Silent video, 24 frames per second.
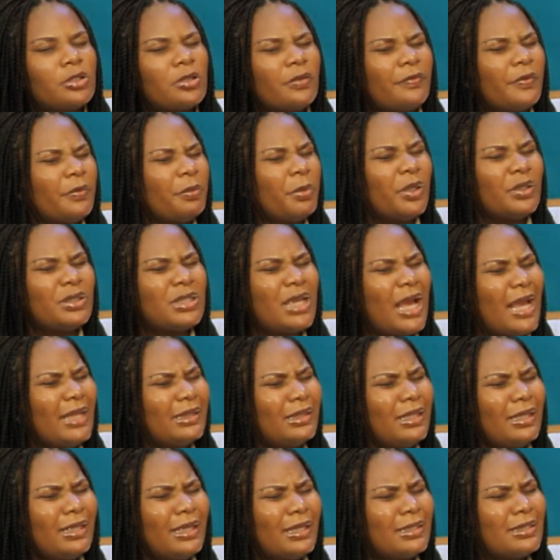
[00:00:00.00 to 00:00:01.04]
of about, I
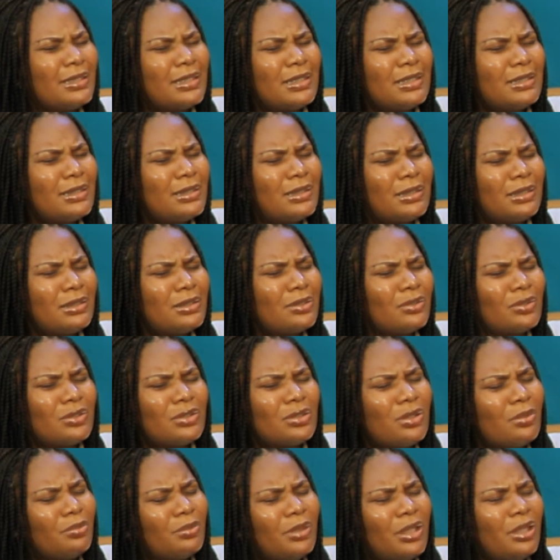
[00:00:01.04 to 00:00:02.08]
think, 18 seats or
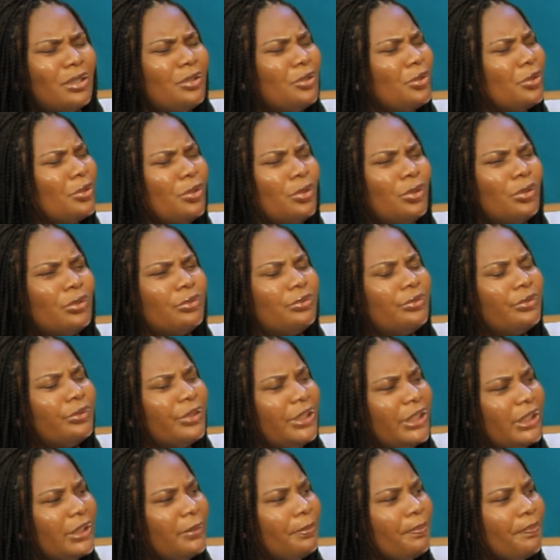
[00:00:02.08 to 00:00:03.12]
something, you go
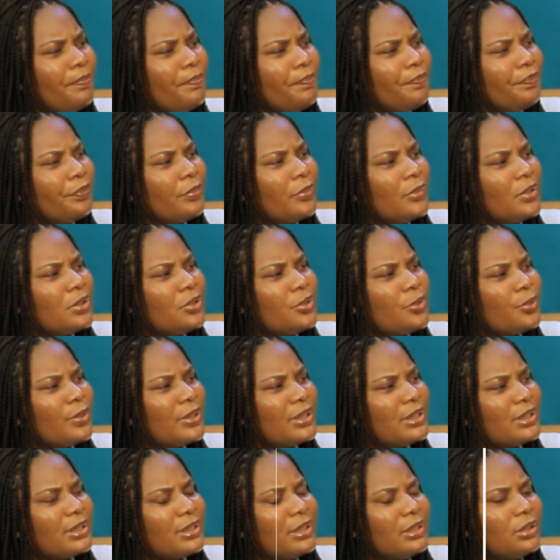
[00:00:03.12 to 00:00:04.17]
3 to
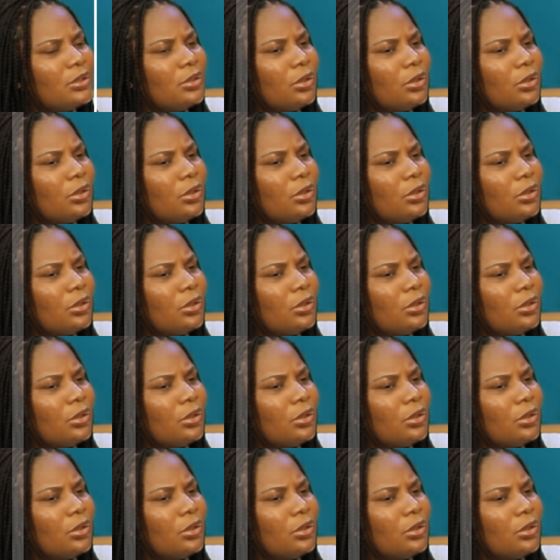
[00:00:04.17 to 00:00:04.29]
a seat